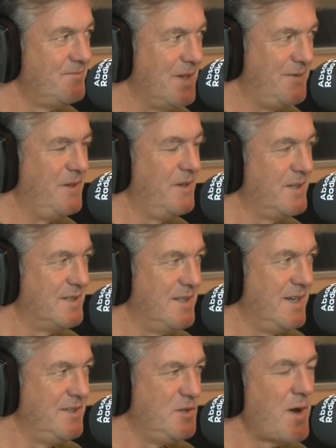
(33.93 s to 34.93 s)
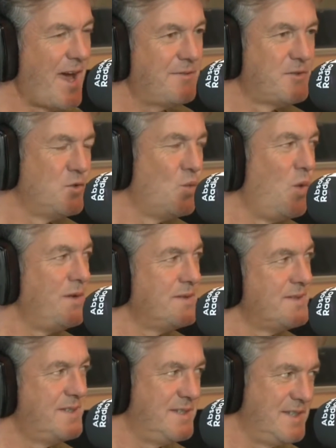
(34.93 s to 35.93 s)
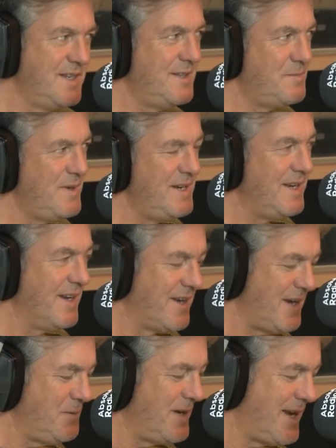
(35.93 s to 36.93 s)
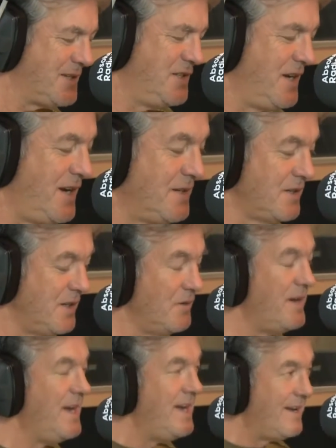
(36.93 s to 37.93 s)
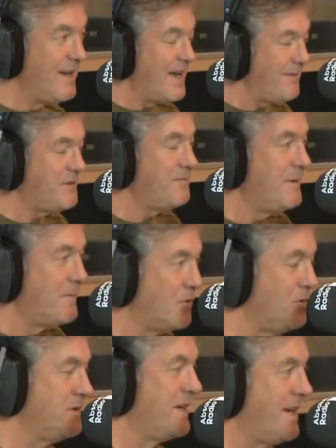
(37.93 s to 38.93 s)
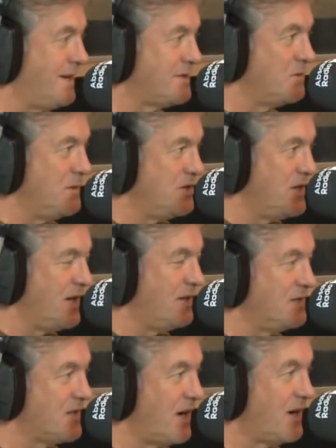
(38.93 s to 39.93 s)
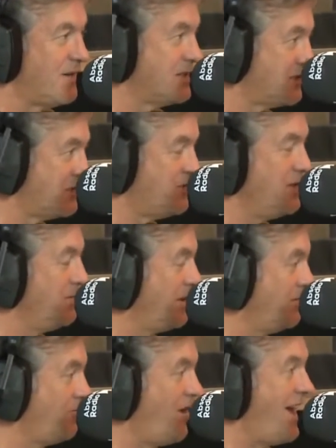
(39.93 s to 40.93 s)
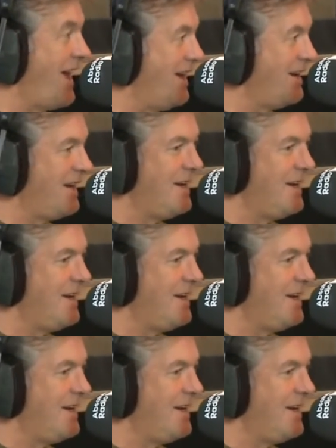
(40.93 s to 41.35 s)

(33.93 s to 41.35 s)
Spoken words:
If you look at it, you have to want to see the meaning. And I would actually argue... Now, you have to remember, all the cars that we chose are extremely rare.